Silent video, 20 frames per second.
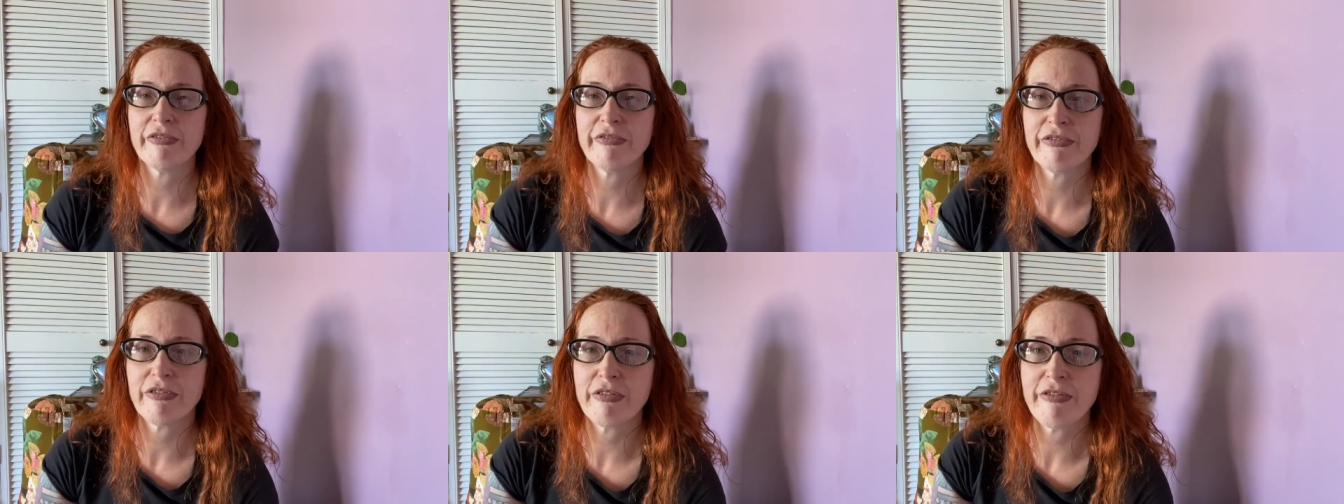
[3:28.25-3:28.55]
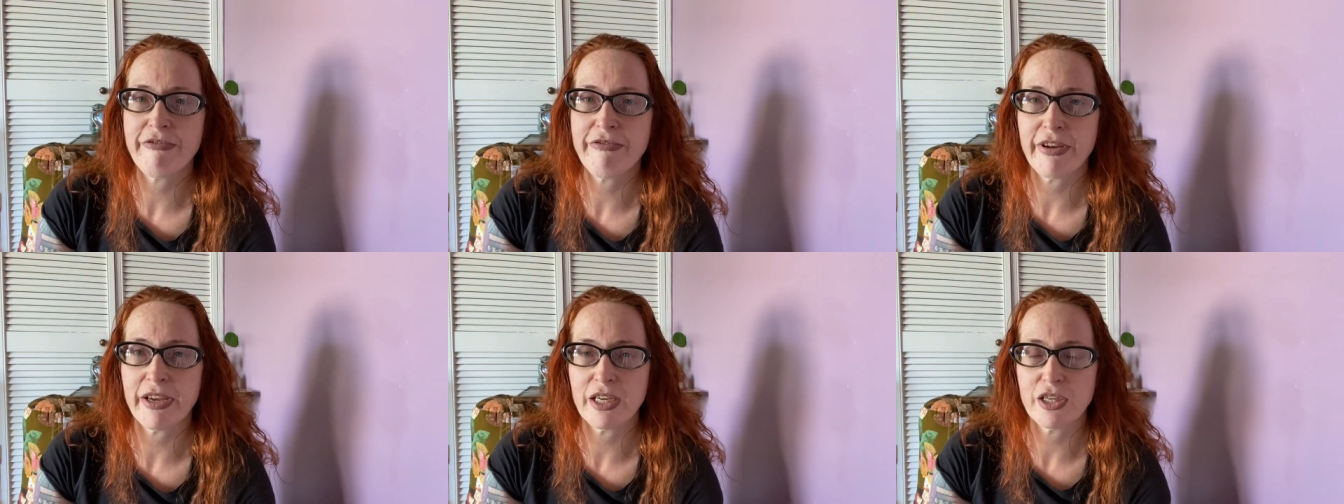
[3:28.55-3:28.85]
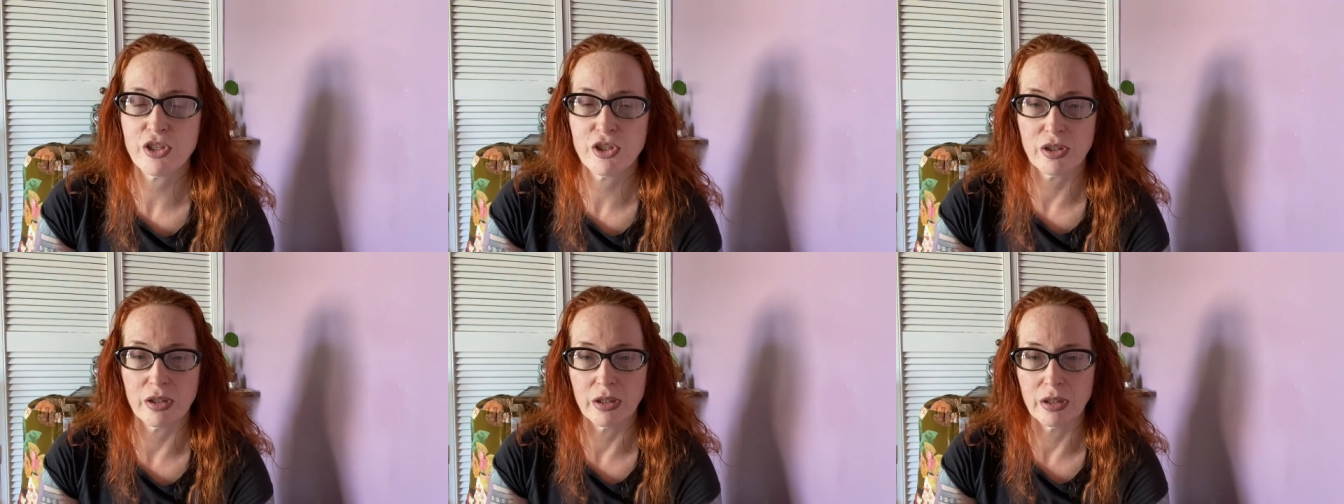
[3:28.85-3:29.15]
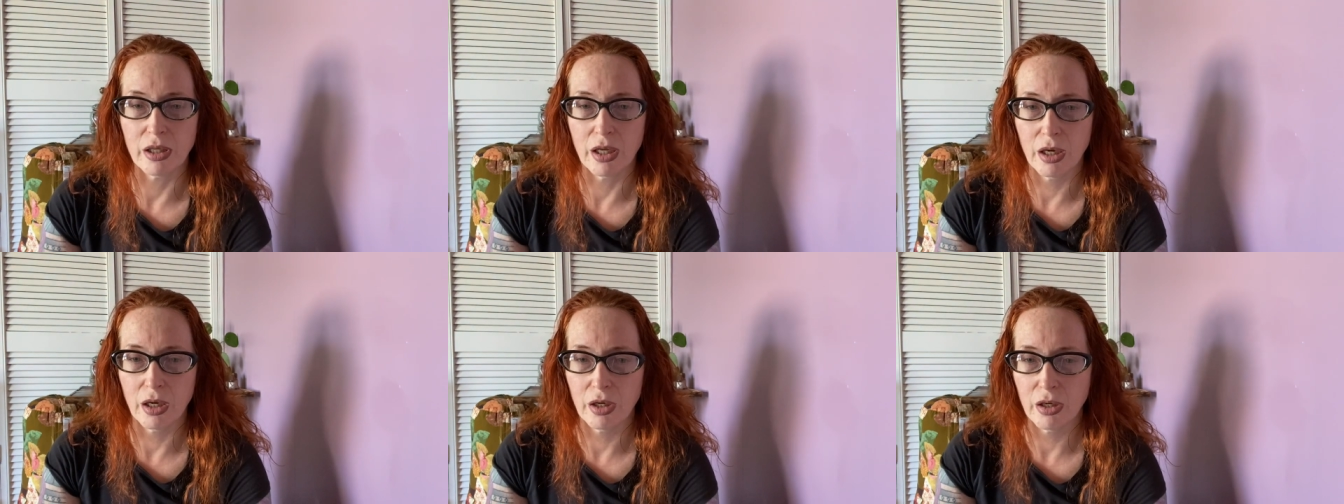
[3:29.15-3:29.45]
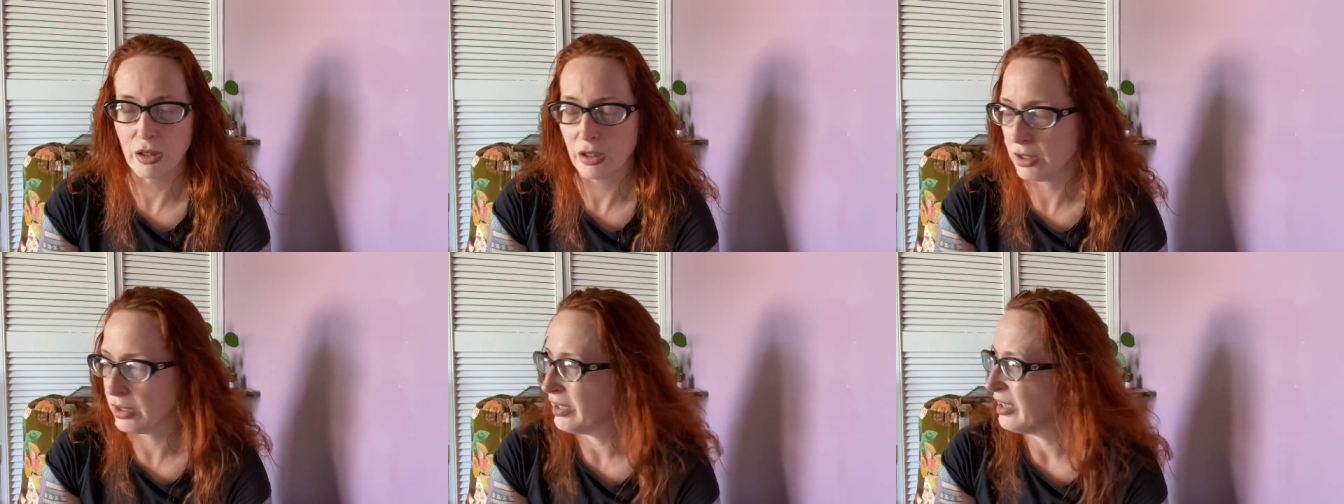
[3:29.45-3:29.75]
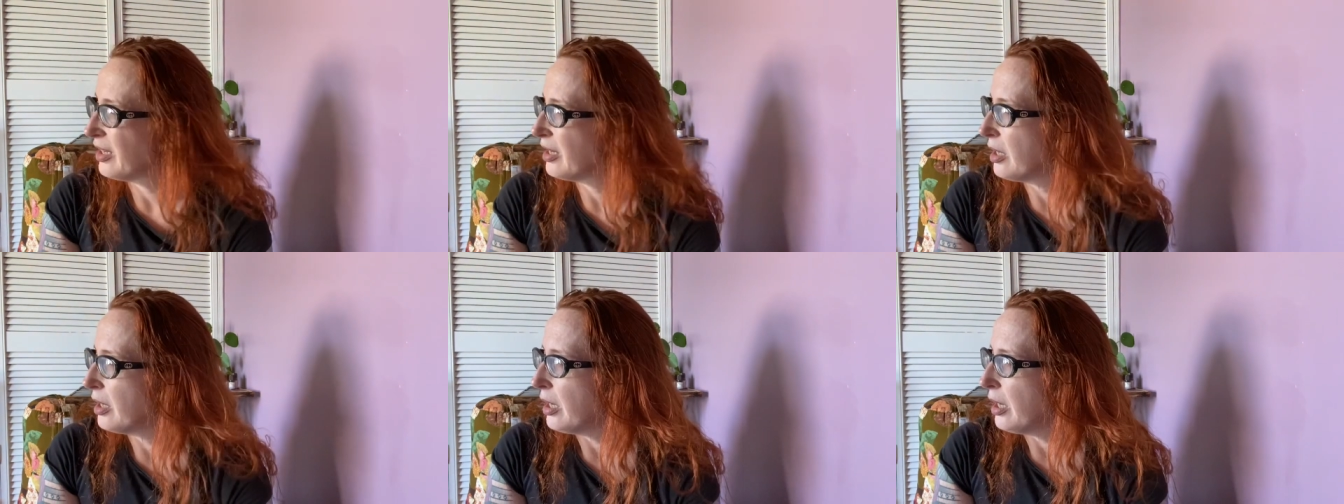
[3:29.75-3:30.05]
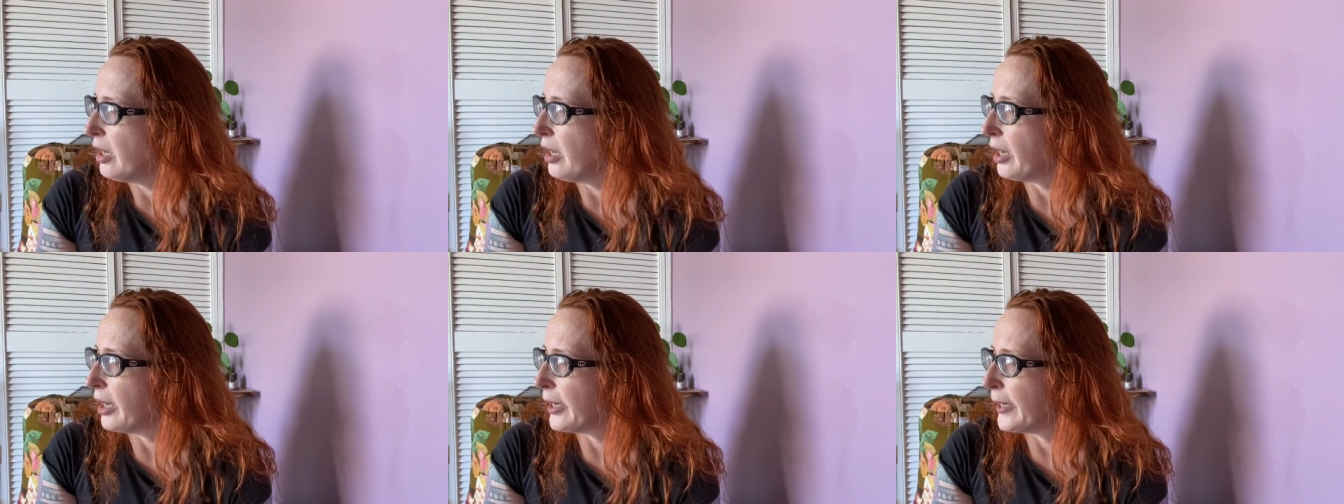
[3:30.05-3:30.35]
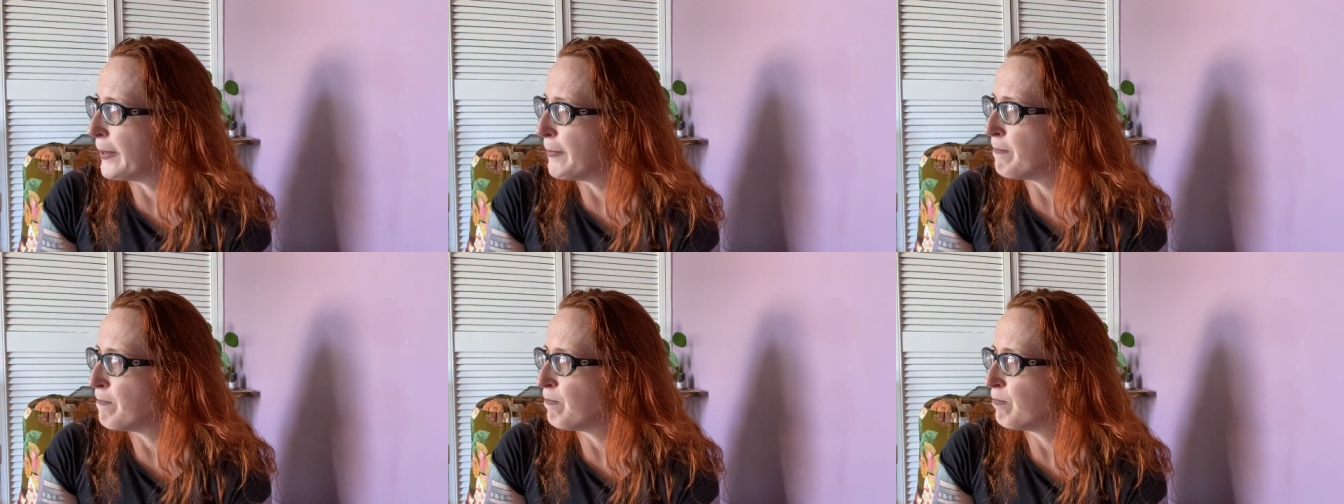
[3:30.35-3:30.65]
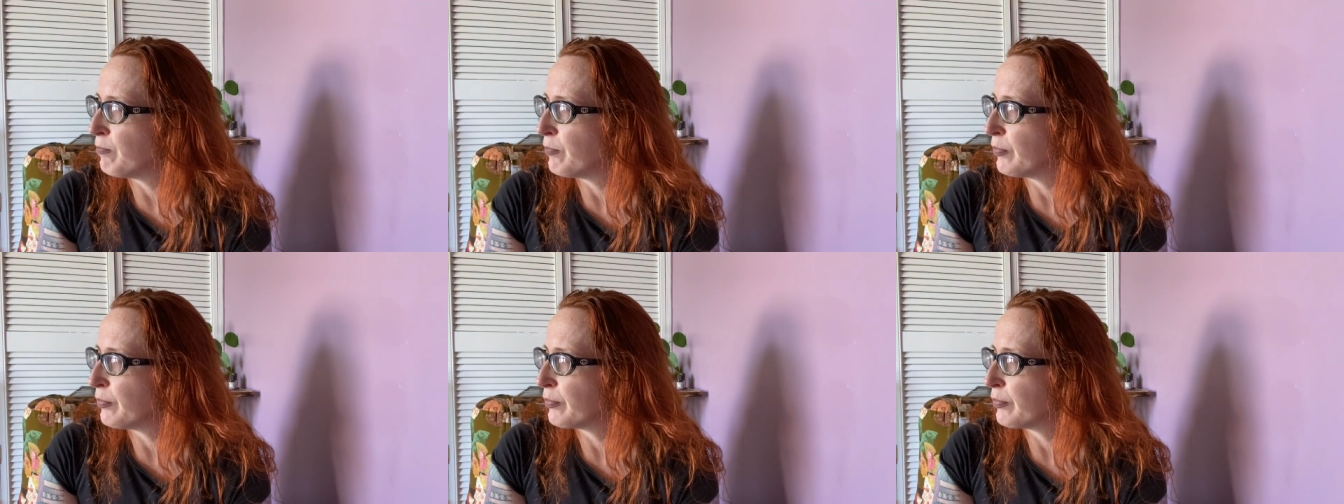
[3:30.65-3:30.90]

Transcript: for a facial or um,